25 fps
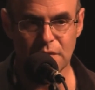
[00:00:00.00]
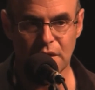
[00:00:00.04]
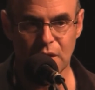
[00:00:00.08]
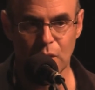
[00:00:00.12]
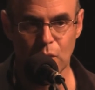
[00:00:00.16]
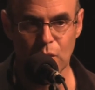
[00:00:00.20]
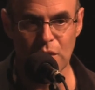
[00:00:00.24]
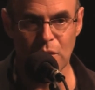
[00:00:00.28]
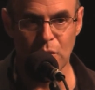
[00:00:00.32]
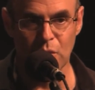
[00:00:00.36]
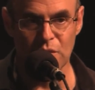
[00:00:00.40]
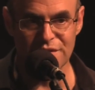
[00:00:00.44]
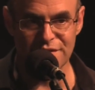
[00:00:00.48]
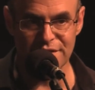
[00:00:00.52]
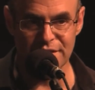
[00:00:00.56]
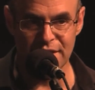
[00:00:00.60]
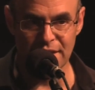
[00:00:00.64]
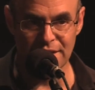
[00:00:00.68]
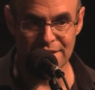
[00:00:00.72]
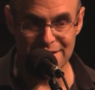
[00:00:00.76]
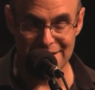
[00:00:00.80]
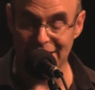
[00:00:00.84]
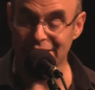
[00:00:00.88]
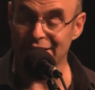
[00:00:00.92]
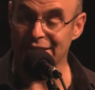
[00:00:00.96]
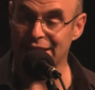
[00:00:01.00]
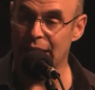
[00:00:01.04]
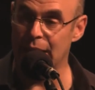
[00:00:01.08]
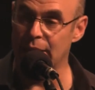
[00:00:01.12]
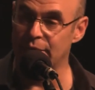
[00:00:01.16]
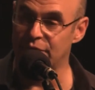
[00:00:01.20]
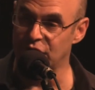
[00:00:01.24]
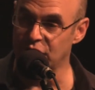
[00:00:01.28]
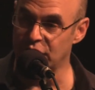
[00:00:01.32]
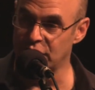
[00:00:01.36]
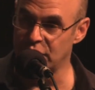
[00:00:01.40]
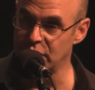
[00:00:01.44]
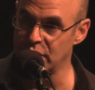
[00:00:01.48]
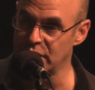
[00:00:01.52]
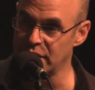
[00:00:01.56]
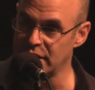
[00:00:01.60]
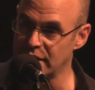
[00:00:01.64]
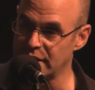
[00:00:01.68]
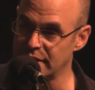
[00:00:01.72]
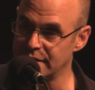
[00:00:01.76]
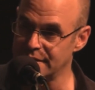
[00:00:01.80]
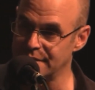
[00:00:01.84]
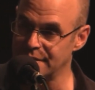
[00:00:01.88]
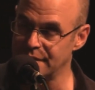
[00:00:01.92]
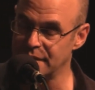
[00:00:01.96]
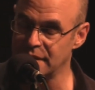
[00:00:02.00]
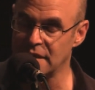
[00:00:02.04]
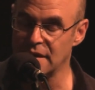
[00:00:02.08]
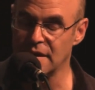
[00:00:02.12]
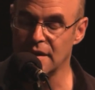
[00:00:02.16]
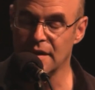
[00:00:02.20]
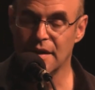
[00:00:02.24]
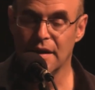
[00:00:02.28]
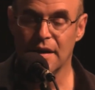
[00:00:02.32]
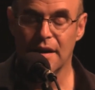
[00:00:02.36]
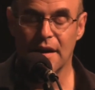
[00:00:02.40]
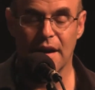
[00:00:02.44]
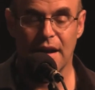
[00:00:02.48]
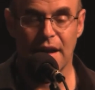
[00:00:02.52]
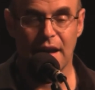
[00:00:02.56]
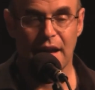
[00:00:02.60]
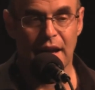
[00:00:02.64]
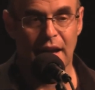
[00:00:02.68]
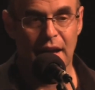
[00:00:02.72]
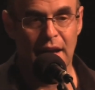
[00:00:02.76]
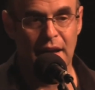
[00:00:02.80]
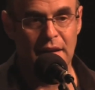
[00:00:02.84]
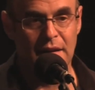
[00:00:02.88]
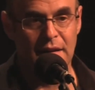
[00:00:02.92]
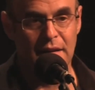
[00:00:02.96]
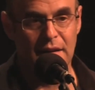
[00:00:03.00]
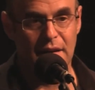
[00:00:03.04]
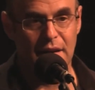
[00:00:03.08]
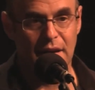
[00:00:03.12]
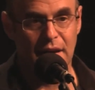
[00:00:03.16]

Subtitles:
we were seeing Death Cab for Cutie. And